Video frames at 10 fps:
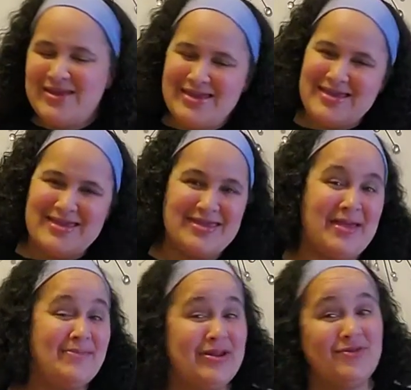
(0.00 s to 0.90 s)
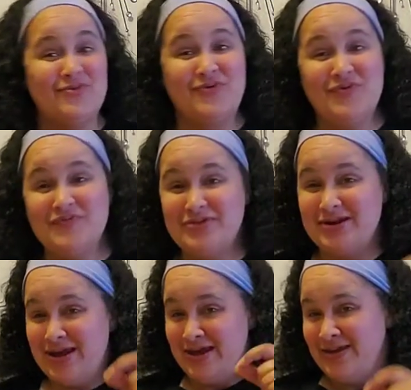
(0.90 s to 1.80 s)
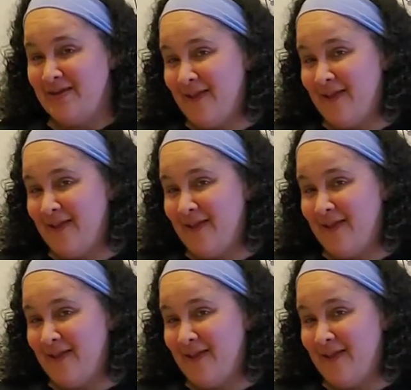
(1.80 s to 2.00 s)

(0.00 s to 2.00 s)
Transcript: Hey, I'm in a little group today.